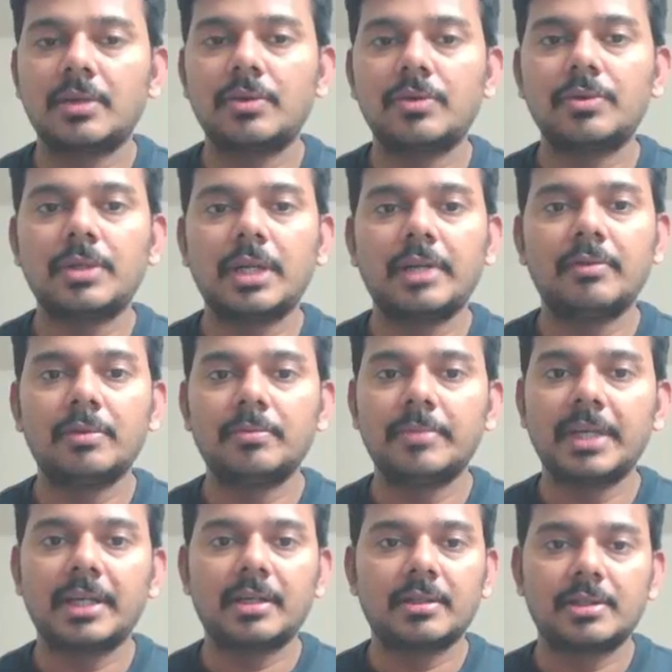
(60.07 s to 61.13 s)
unroot I will
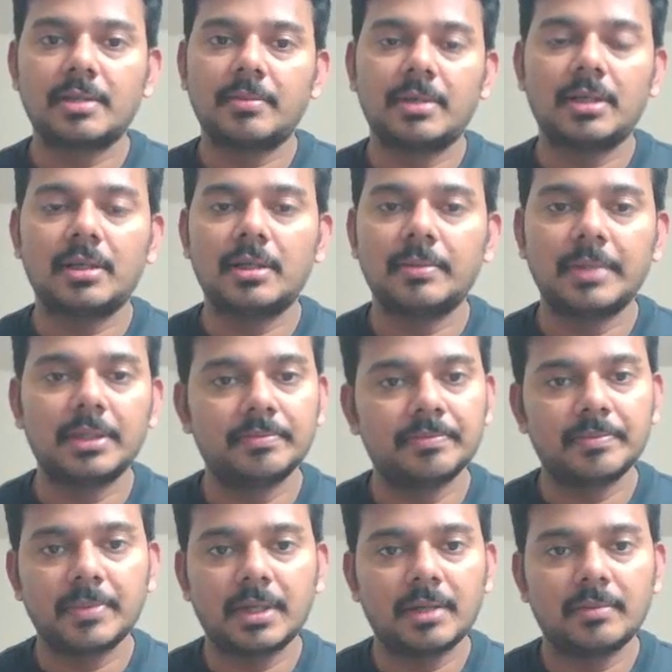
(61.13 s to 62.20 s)
make some uh, I
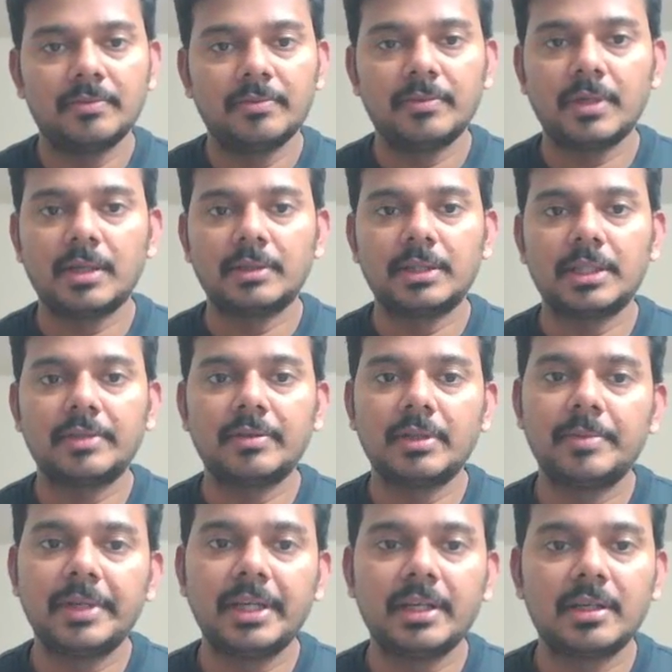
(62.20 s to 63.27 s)
mean that
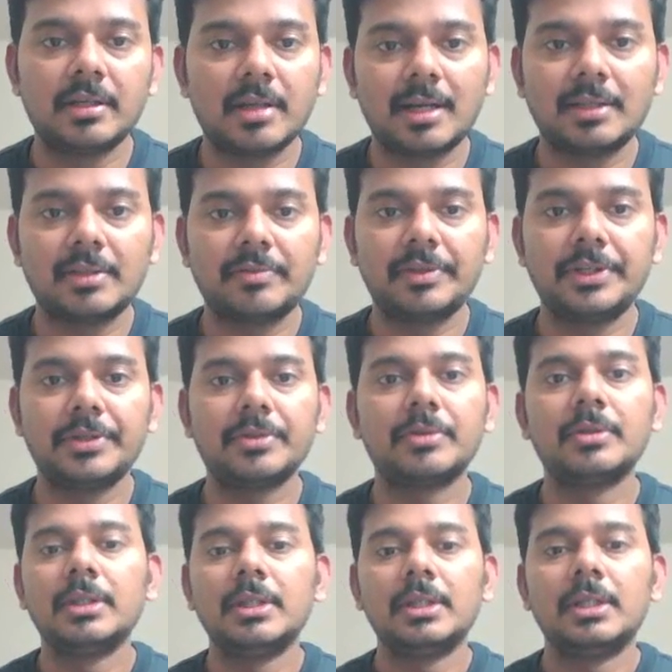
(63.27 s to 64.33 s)
will be in another video